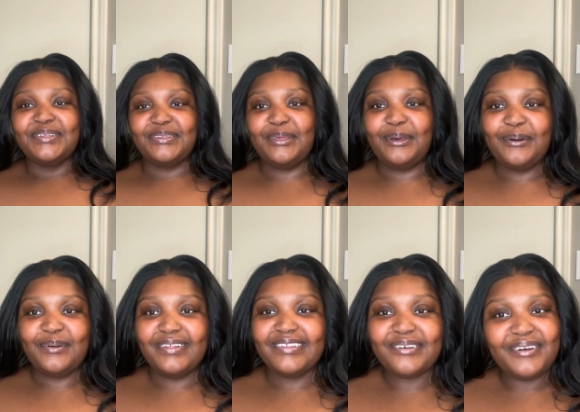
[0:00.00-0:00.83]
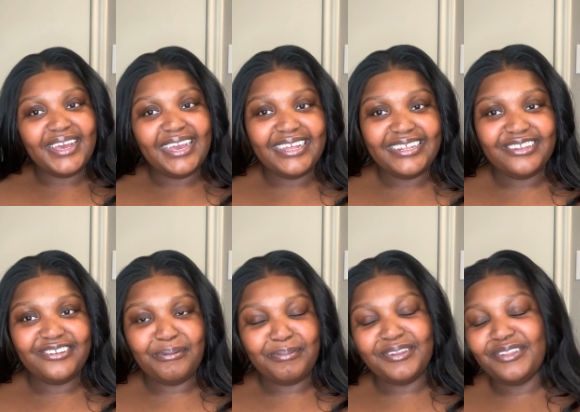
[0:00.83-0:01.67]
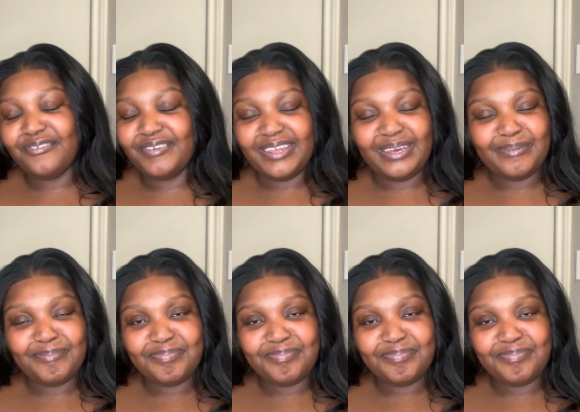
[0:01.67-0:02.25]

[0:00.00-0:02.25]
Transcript: So let's go ahead and jump into the video.